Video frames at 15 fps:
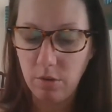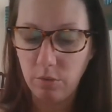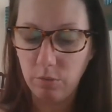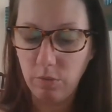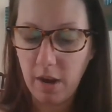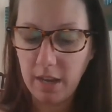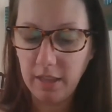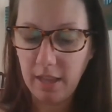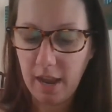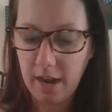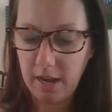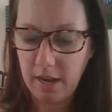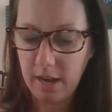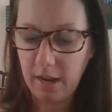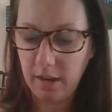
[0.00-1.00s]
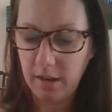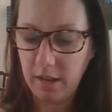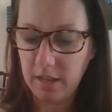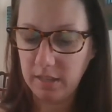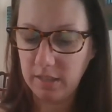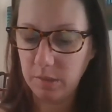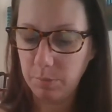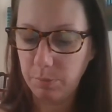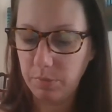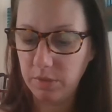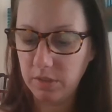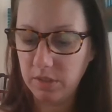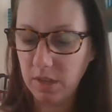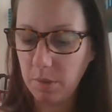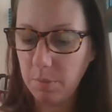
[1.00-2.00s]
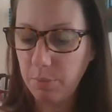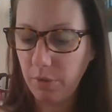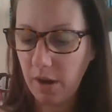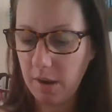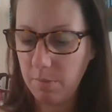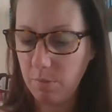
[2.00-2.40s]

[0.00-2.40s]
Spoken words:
redlining and subprime